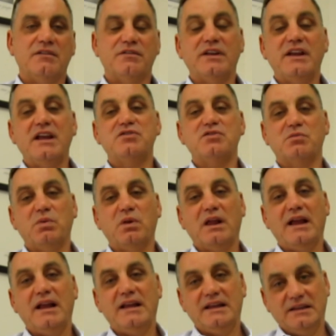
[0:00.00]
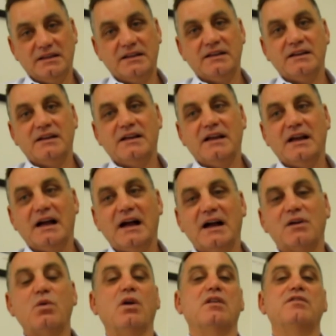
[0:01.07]
financial planning
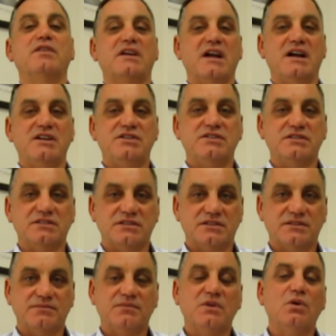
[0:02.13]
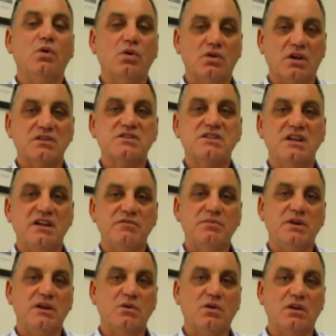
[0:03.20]
qualifications. All got
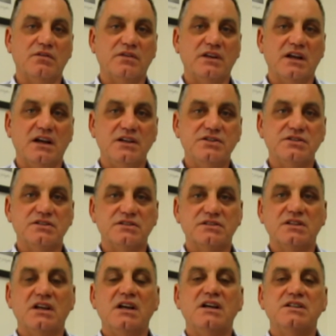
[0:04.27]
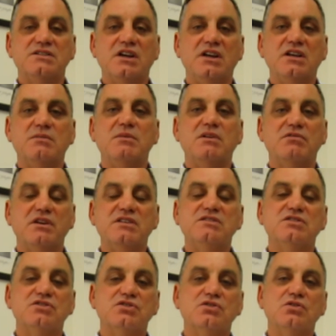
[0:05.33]
CFP qualifications. So you can be
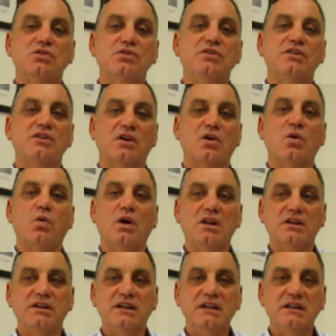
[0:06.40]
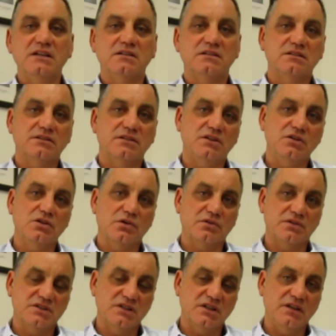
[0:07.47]
rest assured that the quality that you're
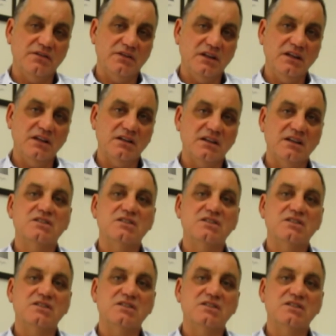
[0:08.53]
receiving